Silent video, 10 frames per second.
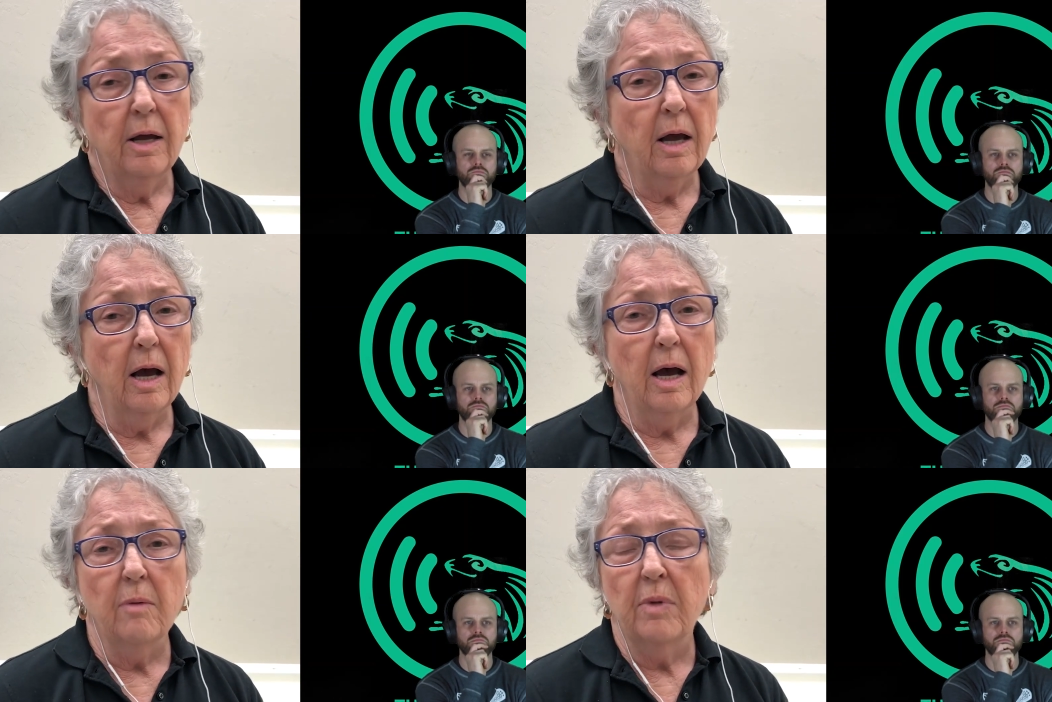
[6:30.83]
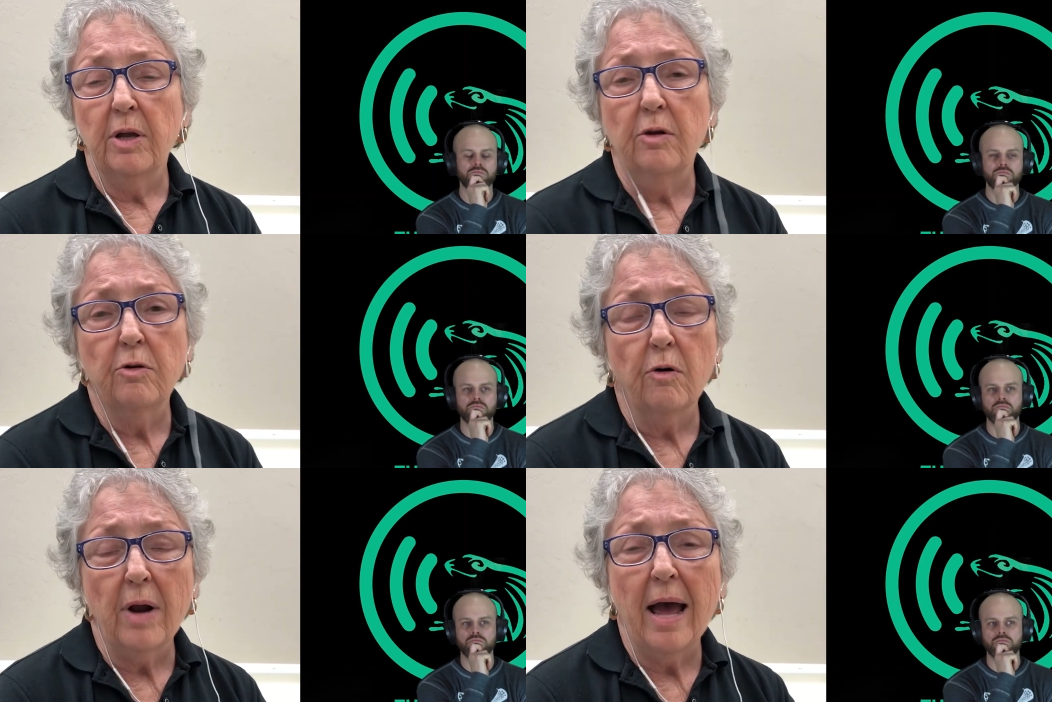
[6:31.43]
Speaker 1: um, you
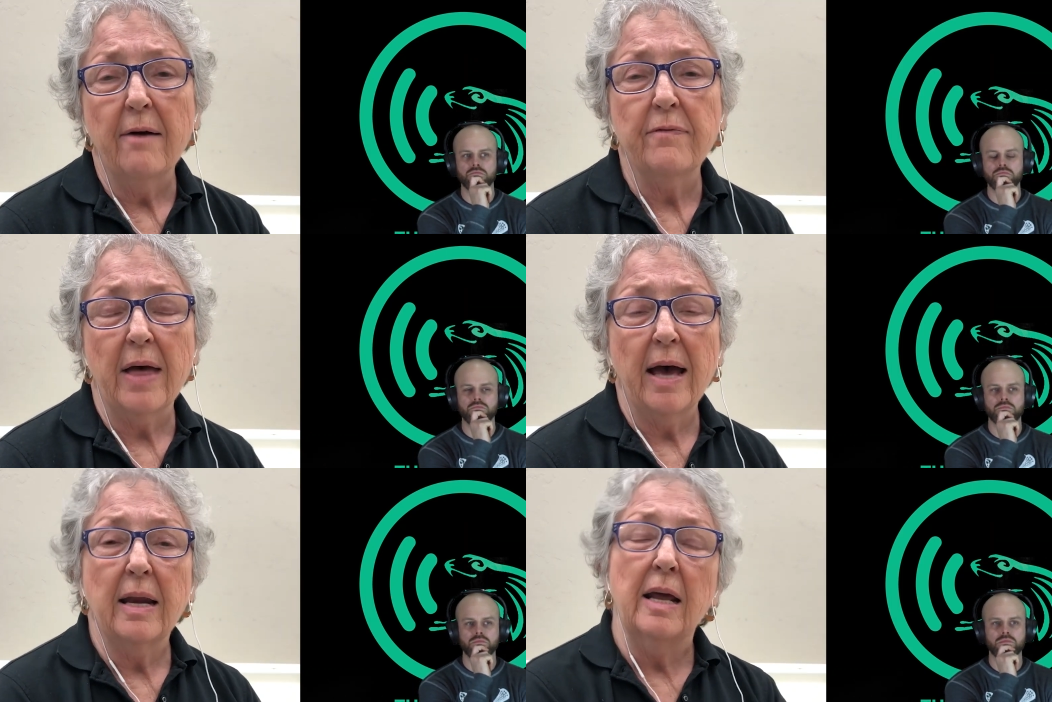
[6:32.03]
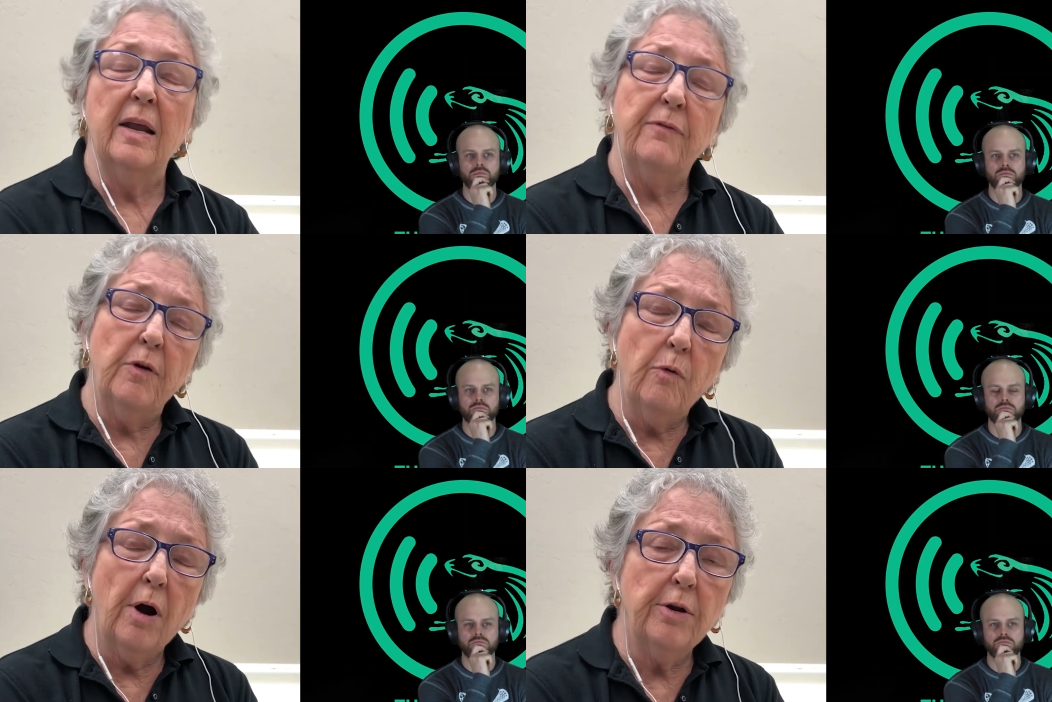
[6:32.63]
don't have that. And if
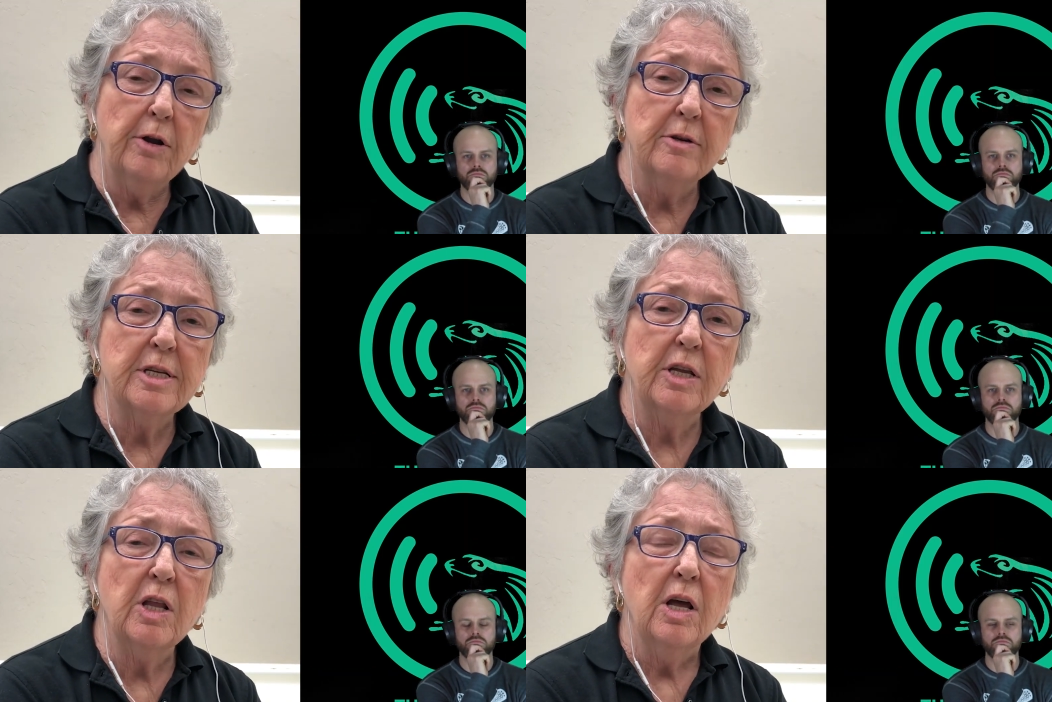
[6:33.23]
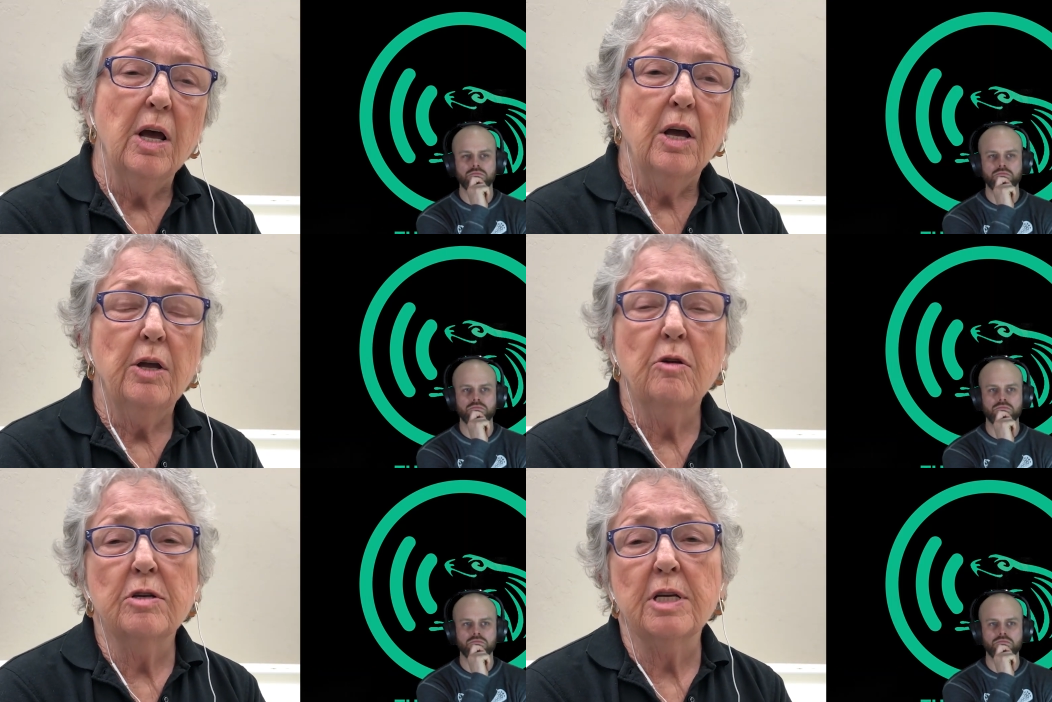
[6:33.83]
you aren't using,
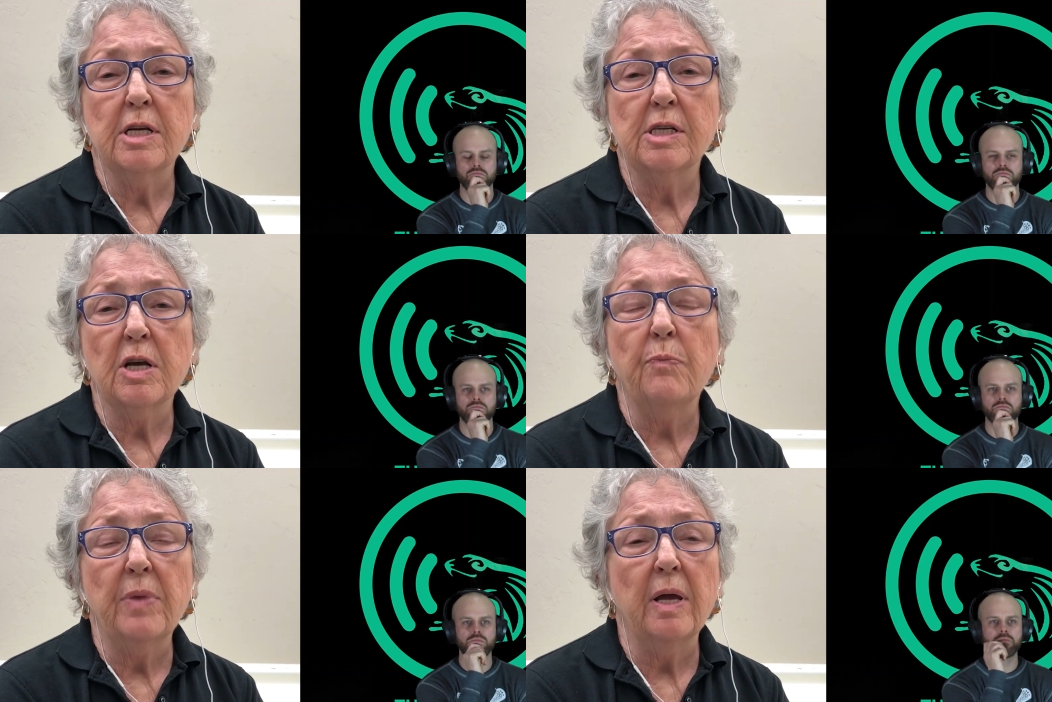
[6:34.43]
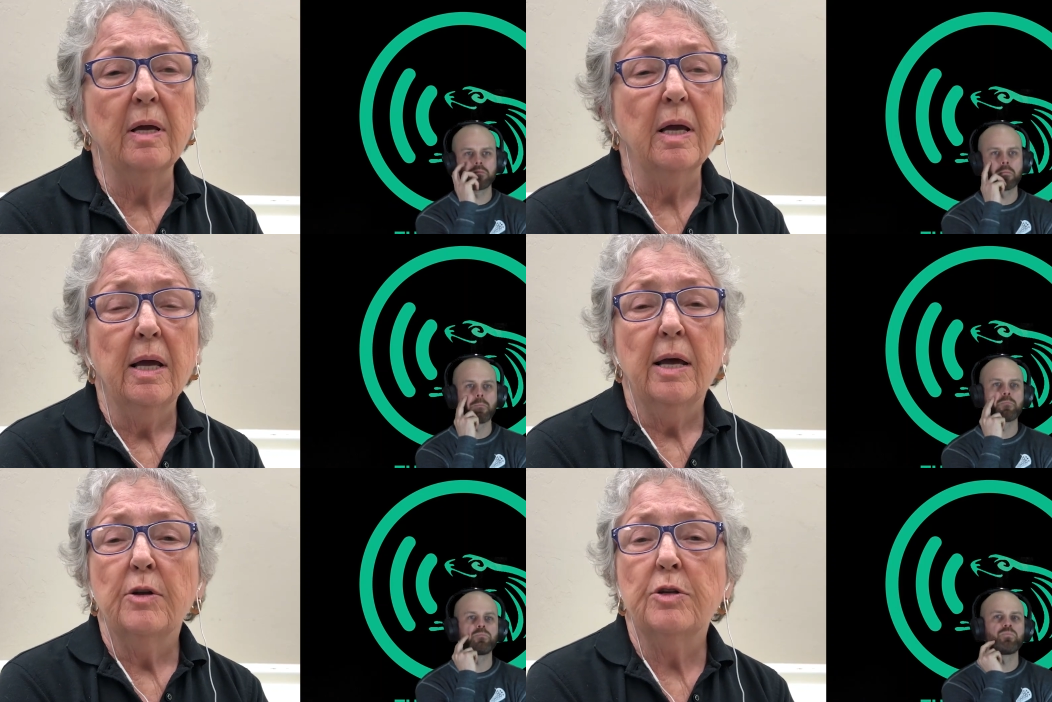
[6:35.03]
using something
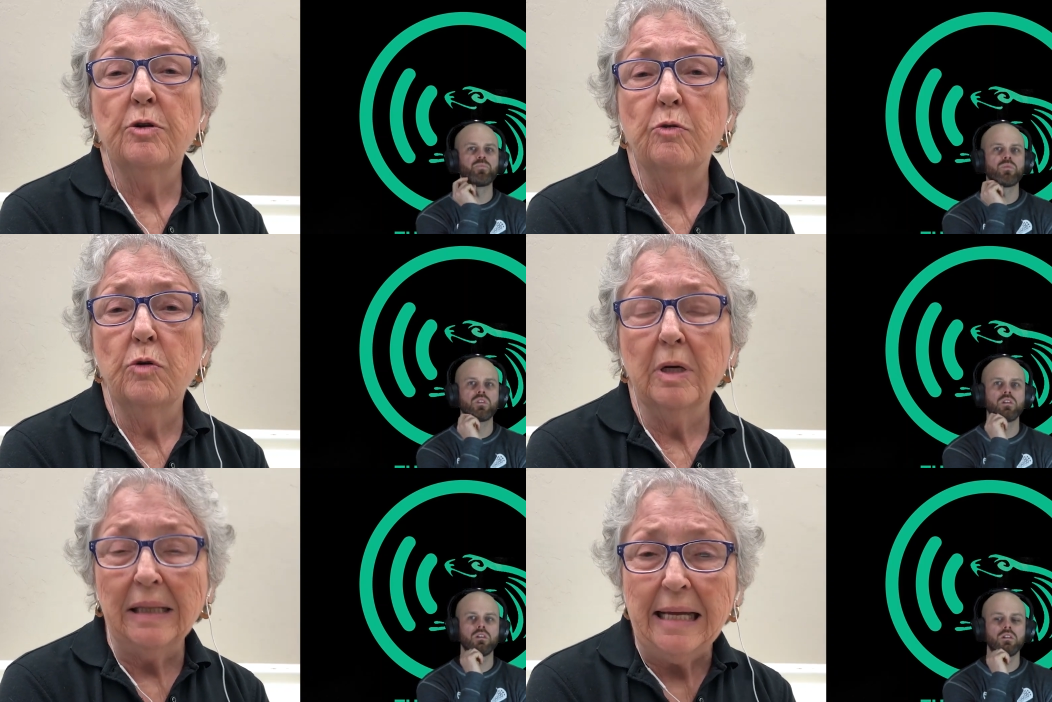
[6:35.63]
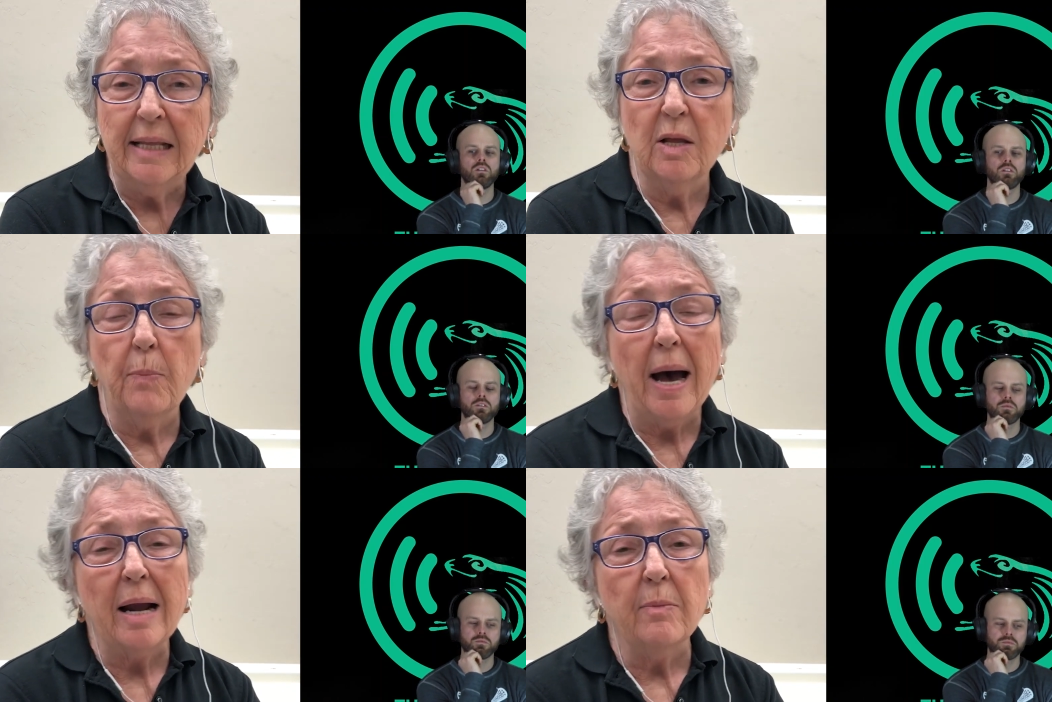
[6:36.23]
to clean the
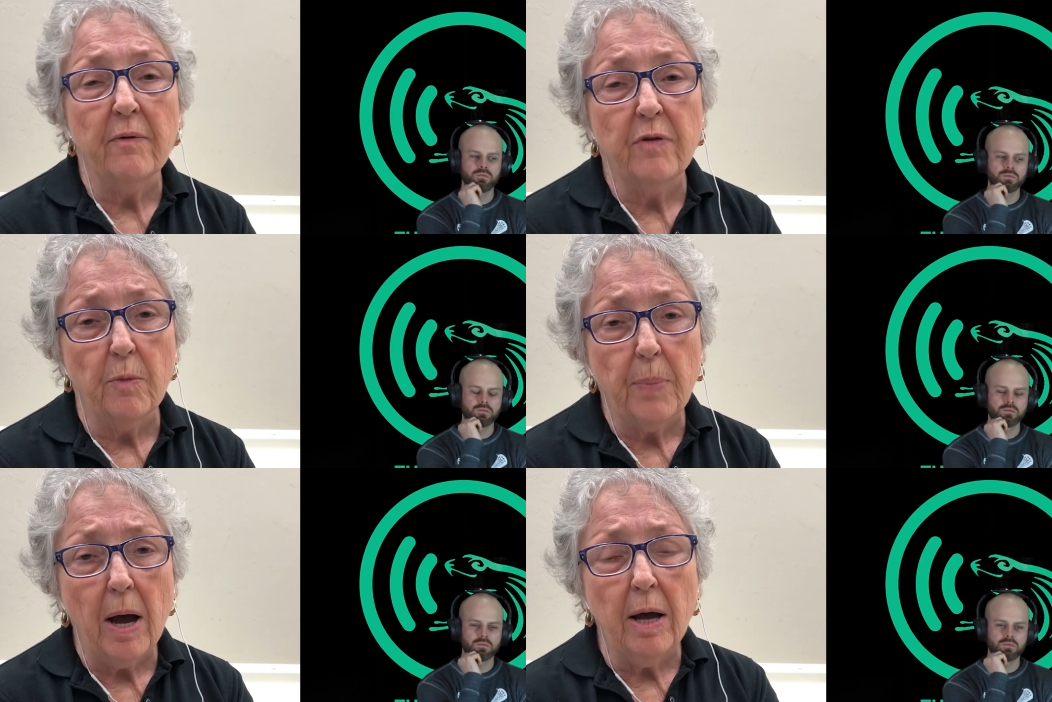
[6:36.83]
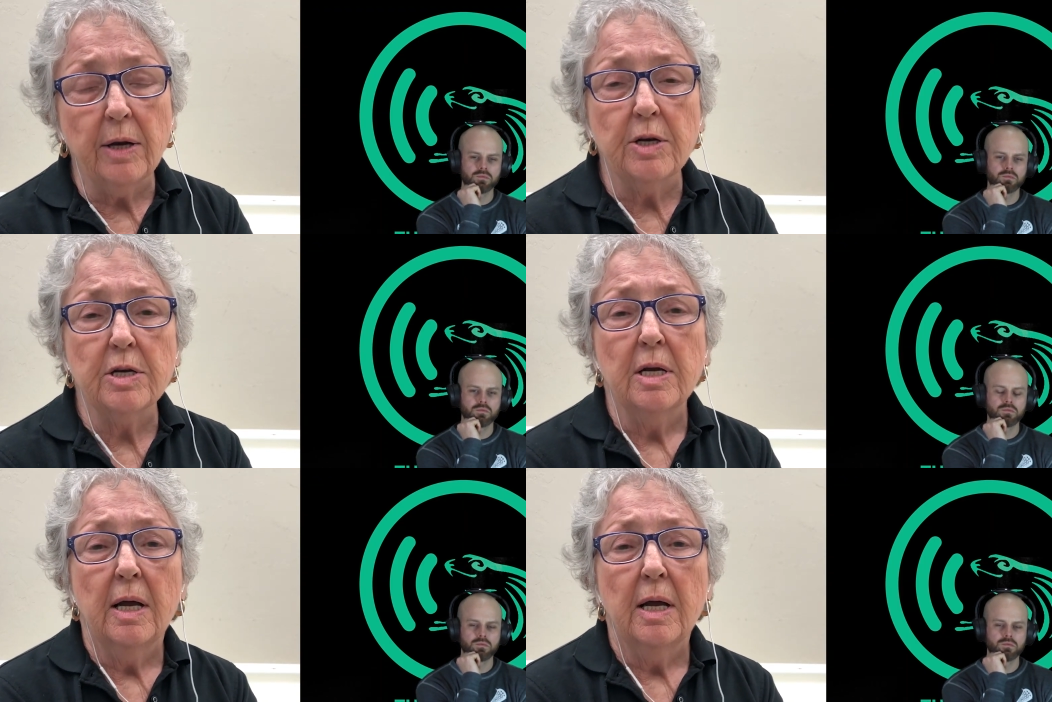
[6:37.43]
bottom of your pond,